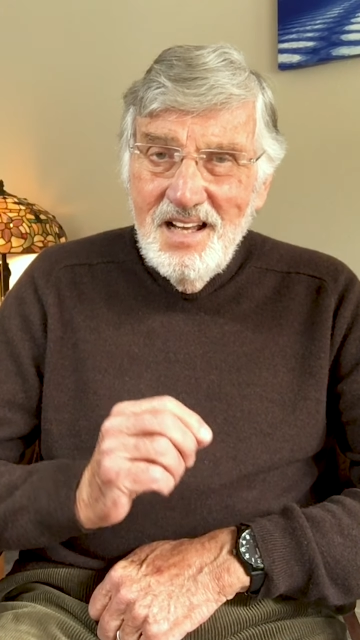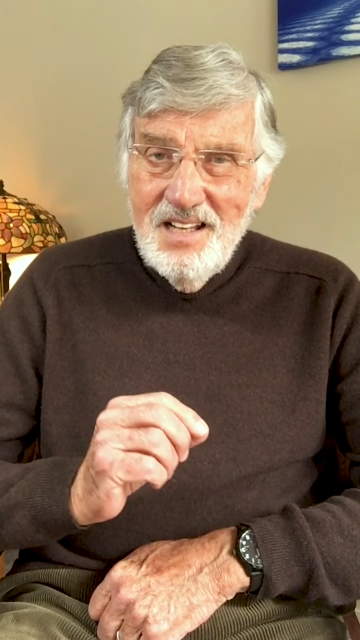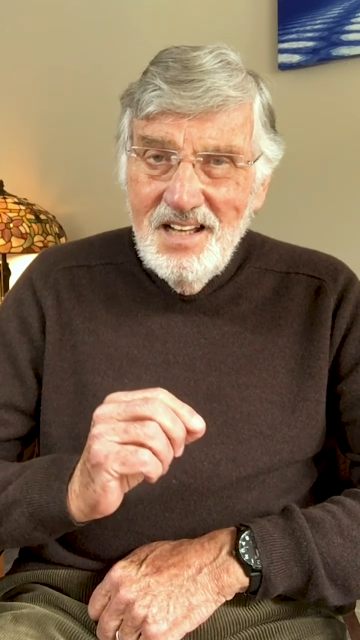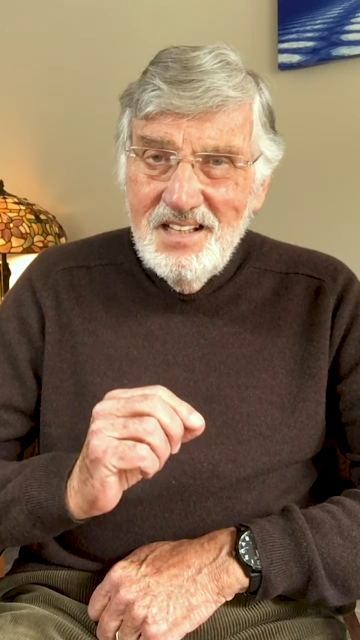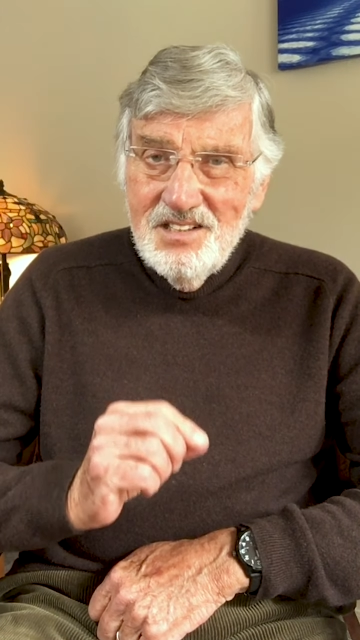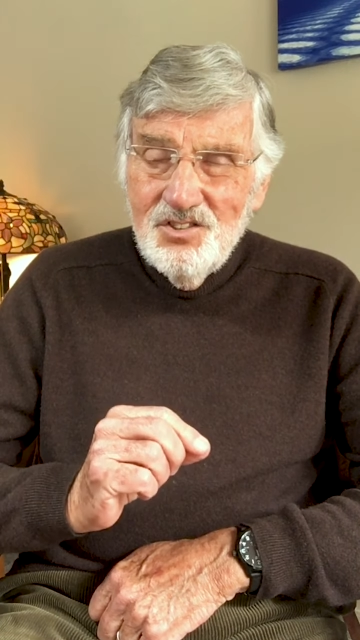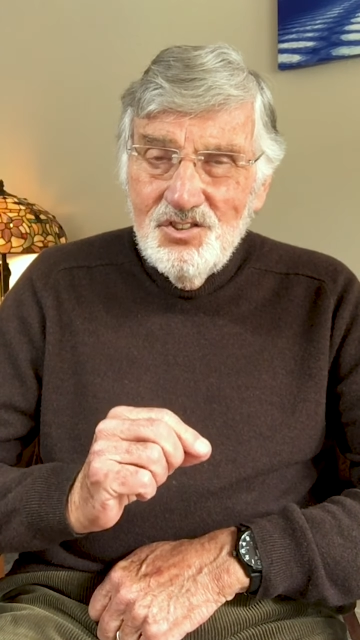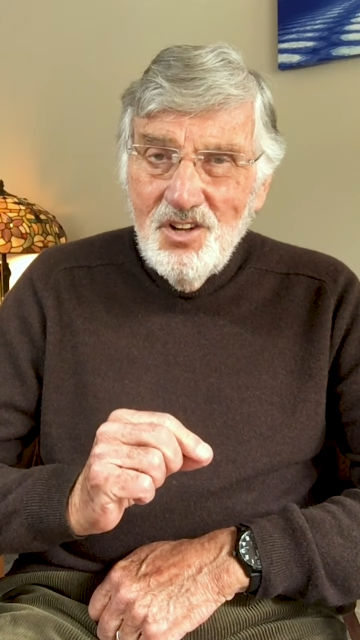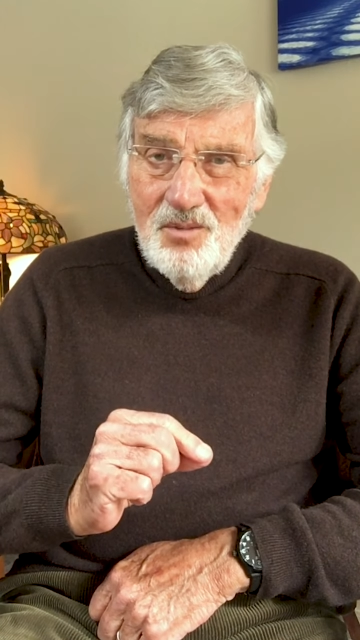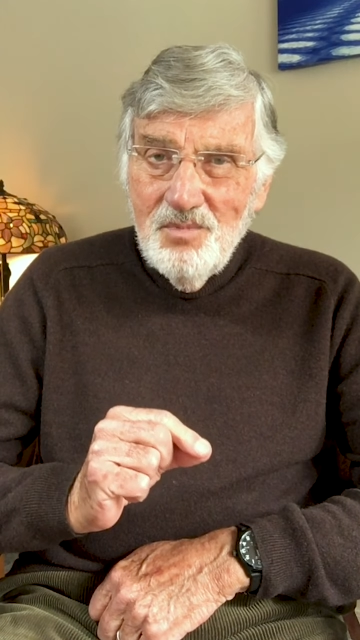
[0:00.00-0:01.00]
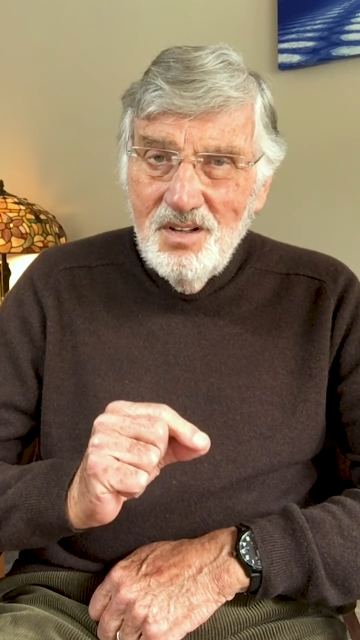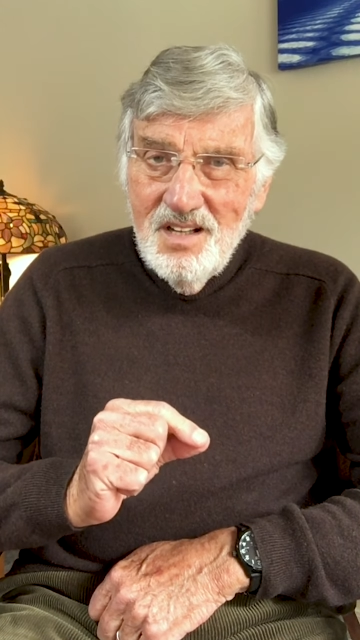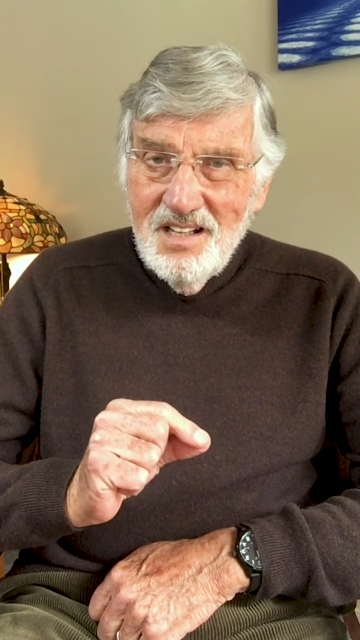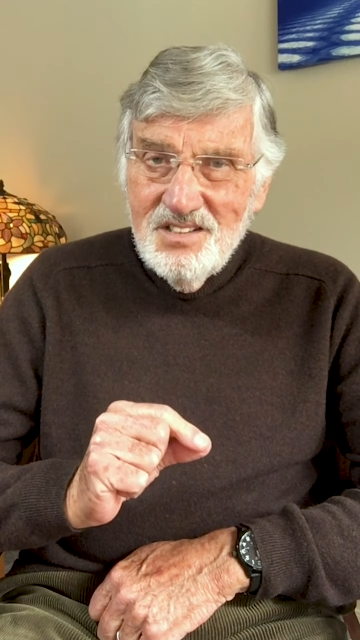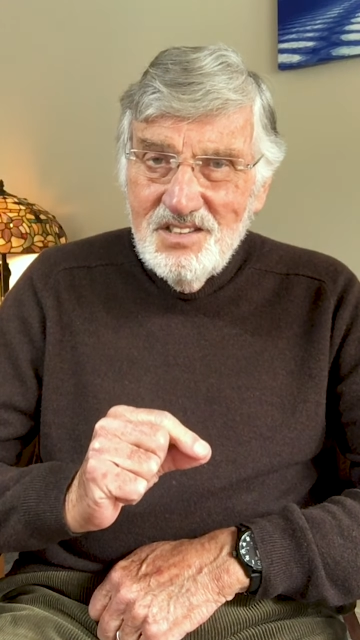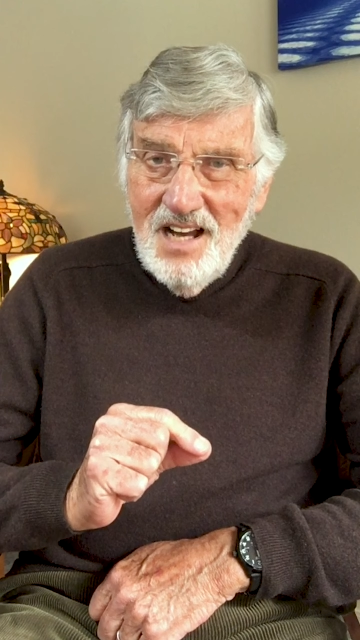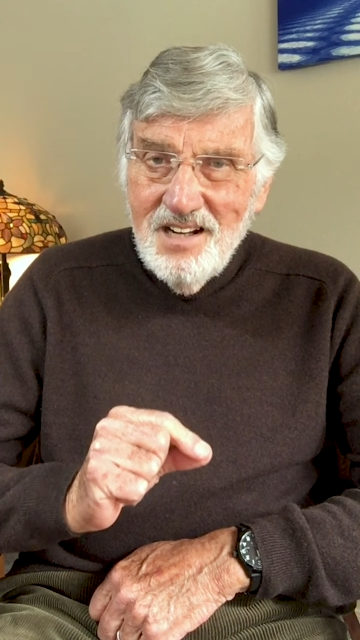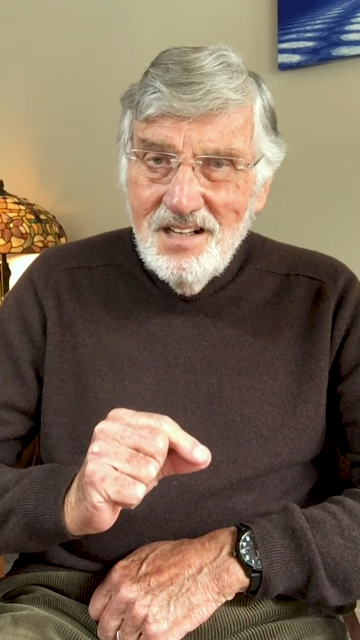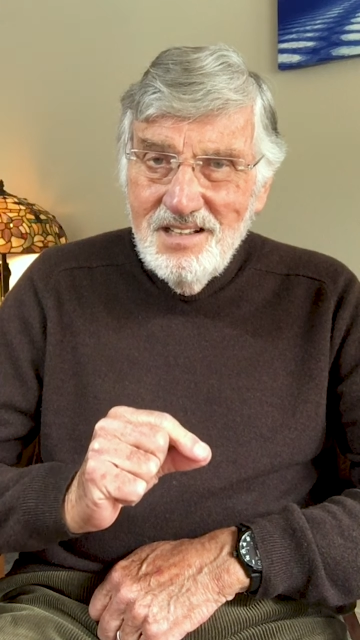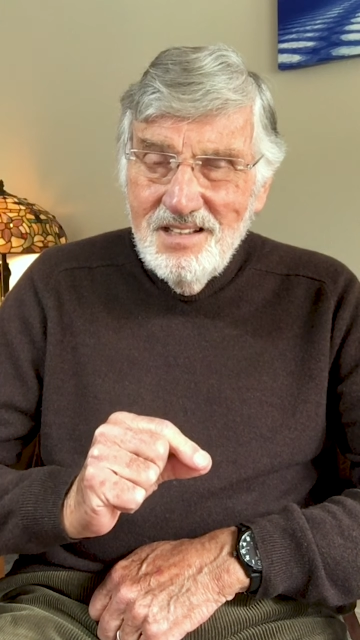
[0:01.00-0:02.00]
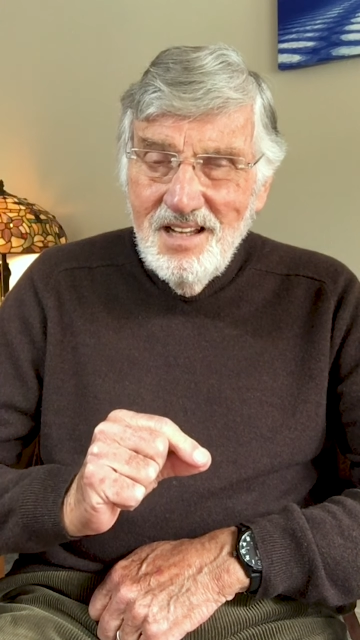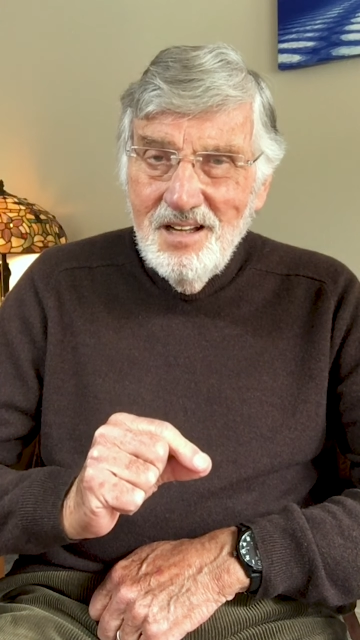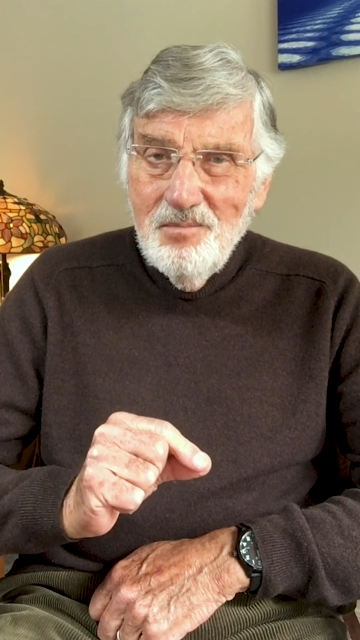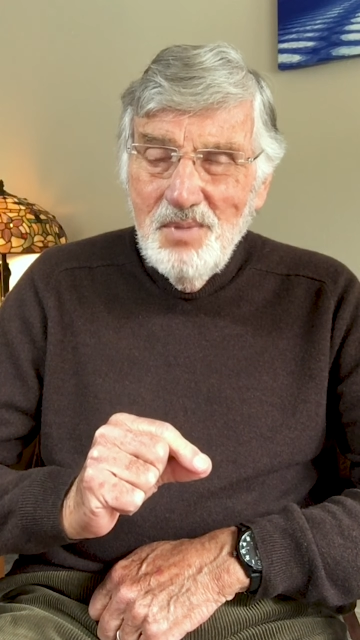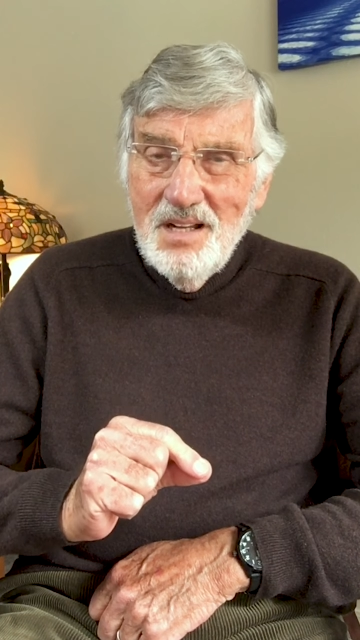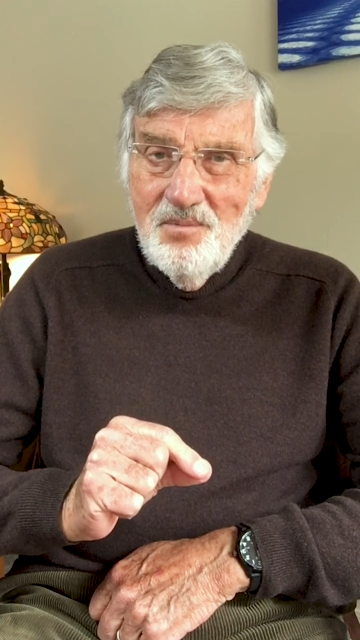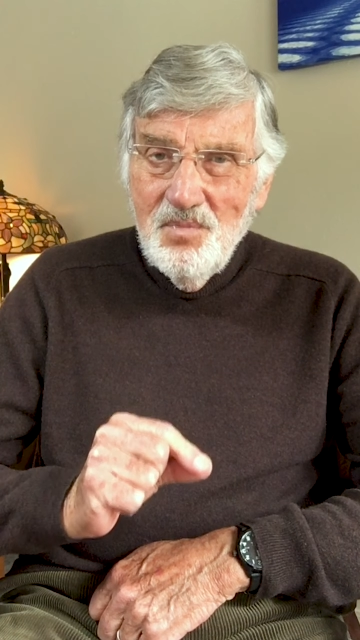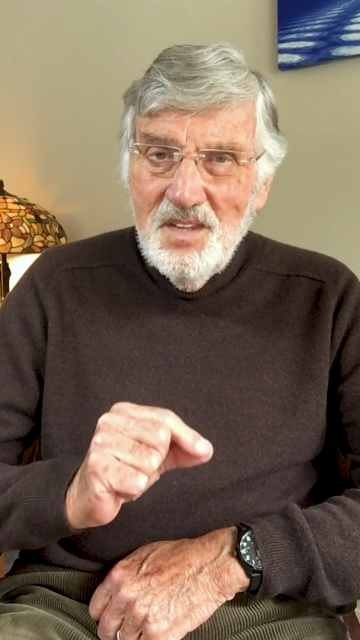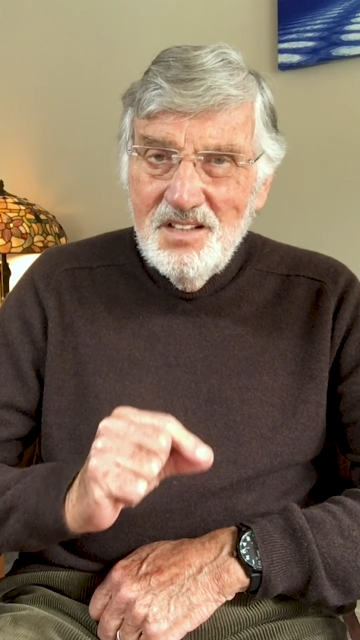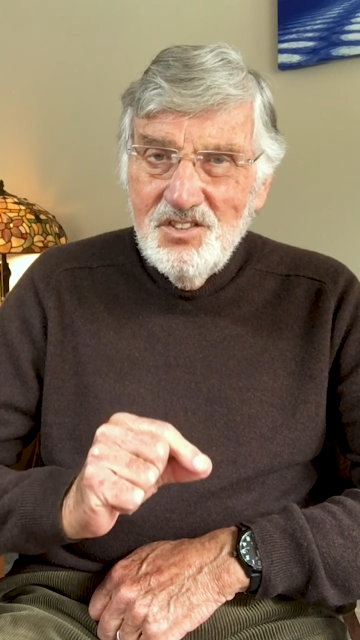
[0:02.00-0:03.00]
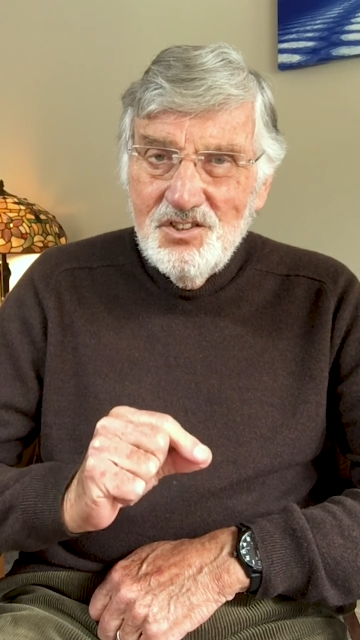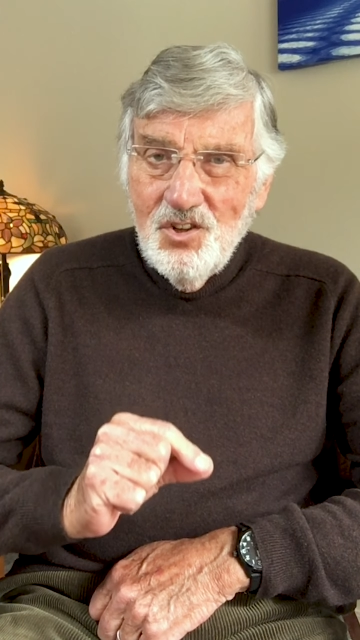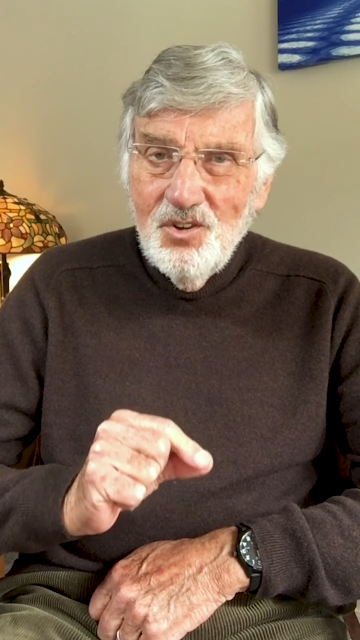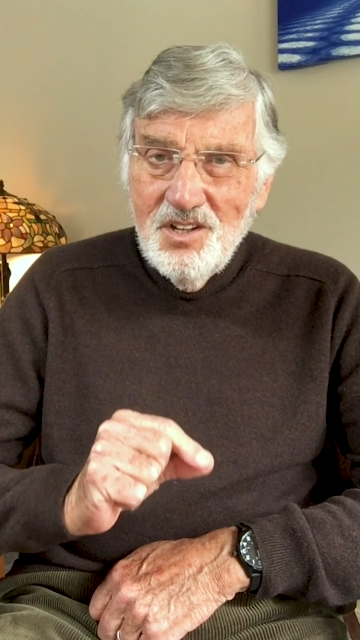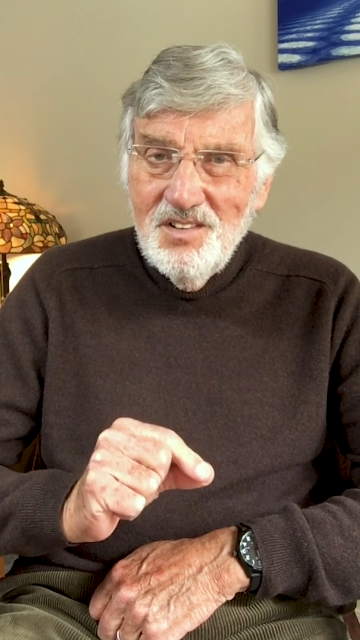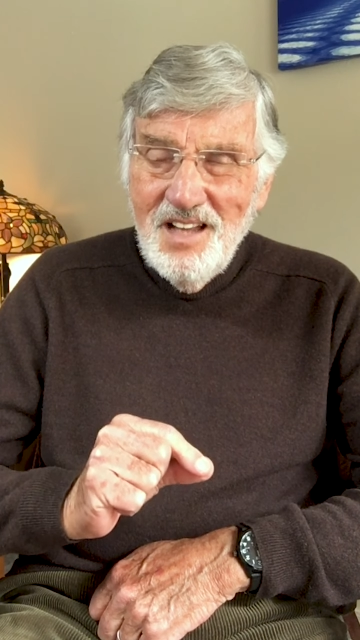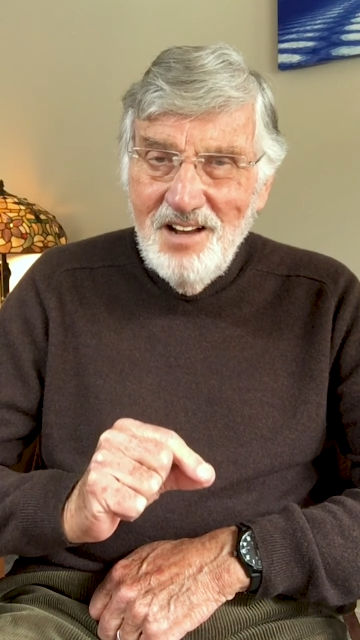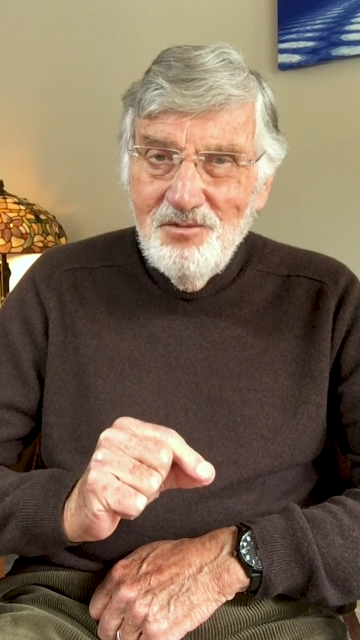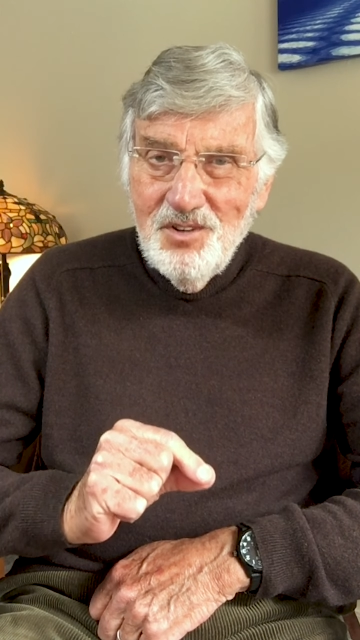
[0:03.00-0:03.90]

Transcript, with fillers: He didn't stop exactly there, but just look at that.